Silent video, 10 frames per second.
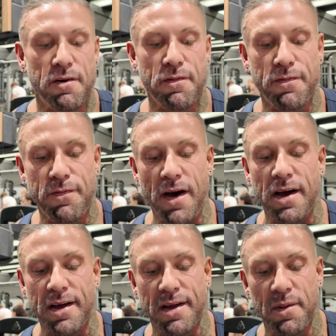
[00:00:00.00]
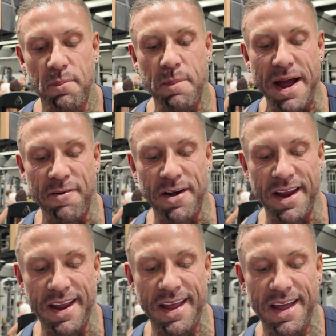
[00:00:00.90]
fuck,
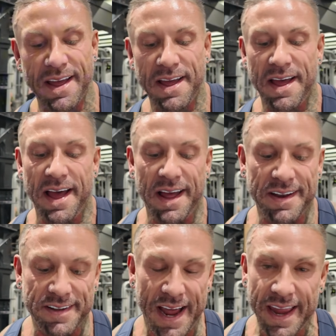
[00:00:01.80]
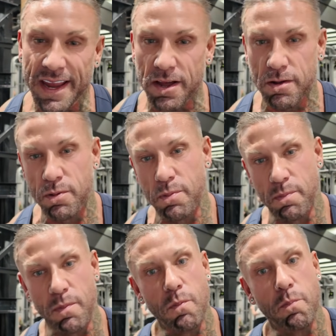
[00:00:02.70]
marry, and date
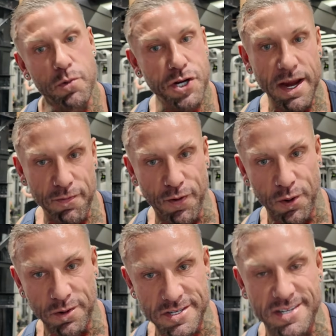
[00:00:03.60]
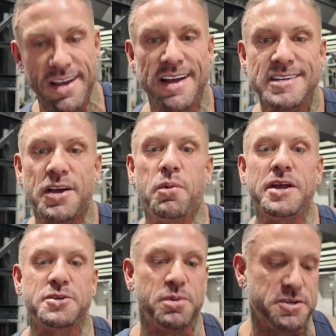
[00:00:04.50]
cheat foods. So
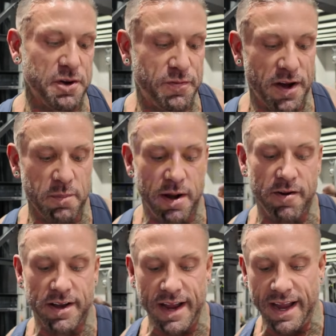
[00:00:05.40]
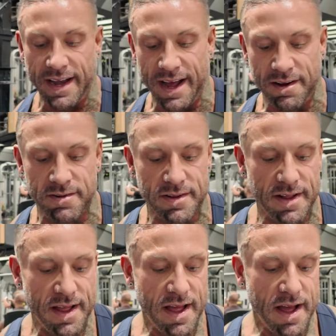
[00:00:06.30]
which would you fuck, marry, and date? Now,
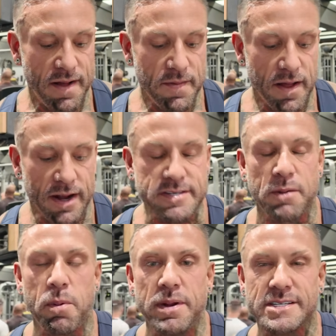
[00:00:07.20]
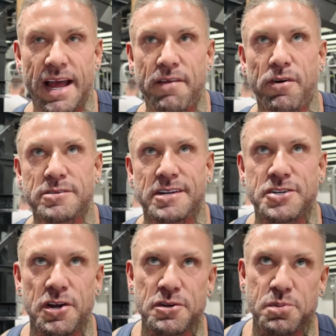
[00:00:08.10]
I'd probably say if I was to
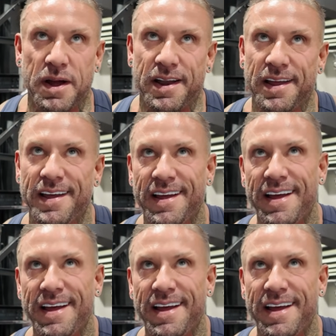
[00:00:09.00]
choose one